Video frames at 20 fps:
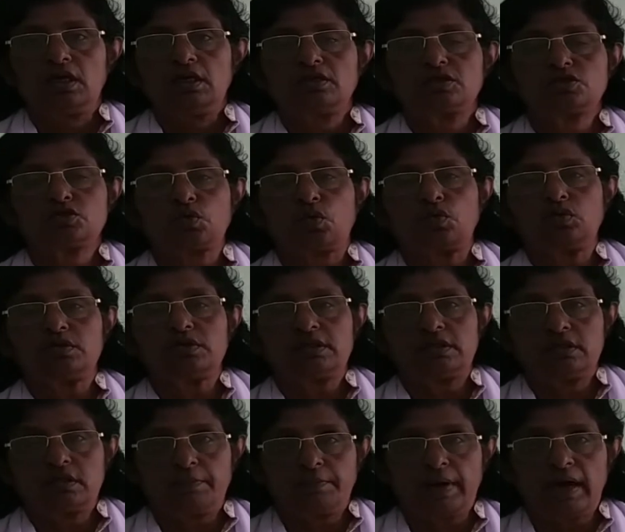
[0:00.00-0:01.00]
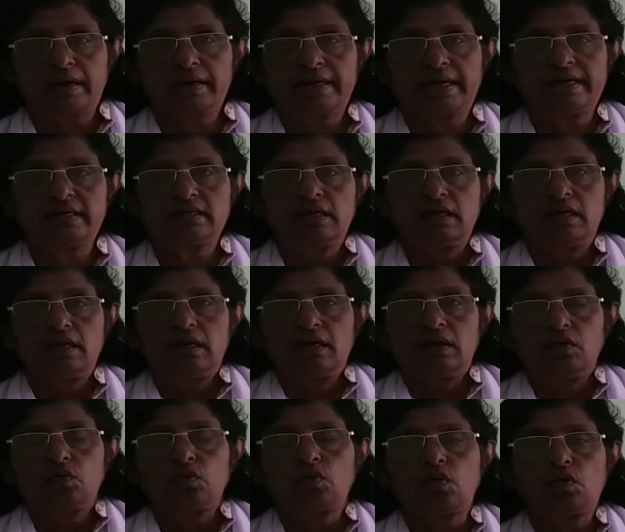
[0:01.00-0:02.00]
sold in the market.
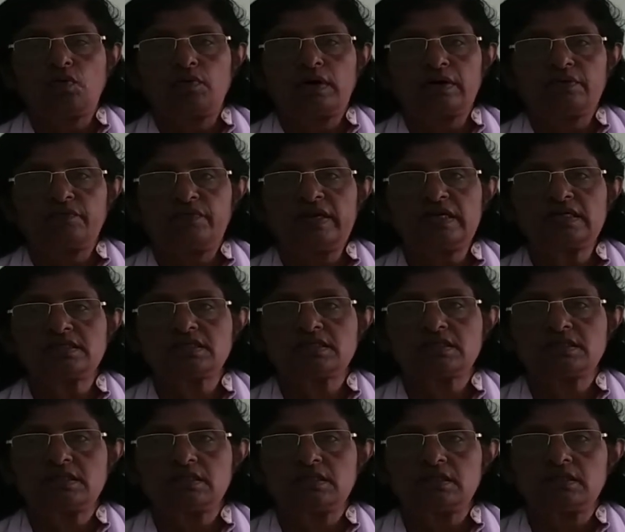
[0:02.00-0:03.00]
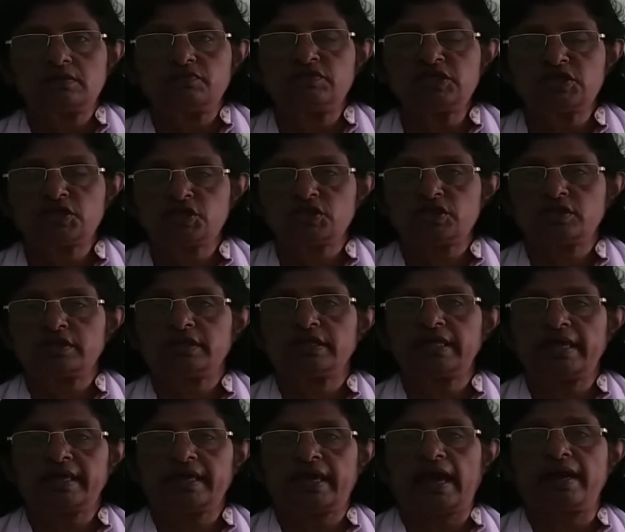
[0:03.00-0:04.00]
Whoever wish,
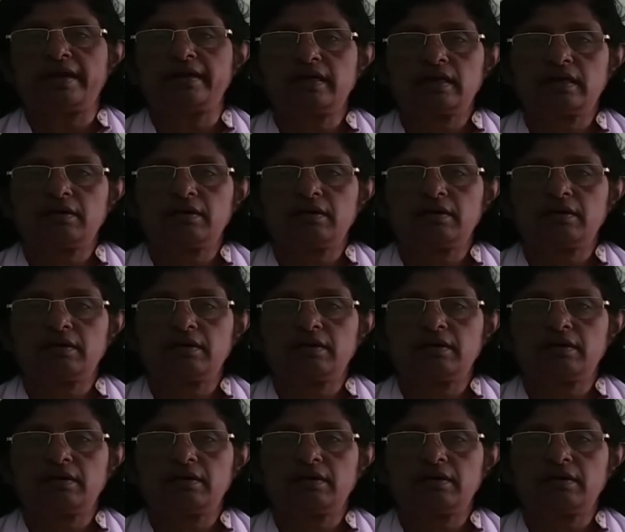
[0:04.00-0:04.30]
they can